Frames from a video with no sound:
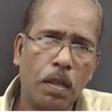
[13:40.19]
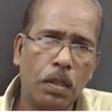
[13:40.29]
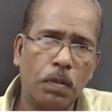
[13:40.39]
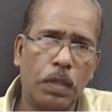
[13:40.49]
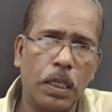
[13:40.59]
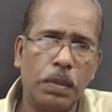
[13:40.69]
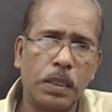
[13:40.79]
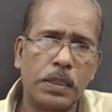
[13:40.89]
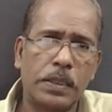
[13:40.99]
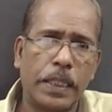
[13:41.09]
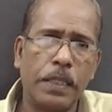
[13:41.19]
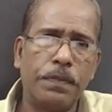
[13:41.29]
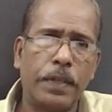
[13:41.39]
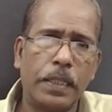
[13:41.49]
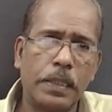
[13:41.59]
what about the second
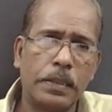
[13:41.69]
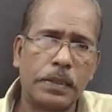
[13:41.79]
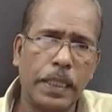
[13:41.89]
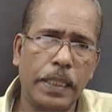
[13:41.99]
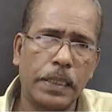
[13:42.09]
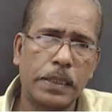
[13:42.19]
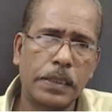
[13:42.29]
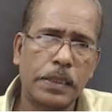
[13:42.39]
factor sin x?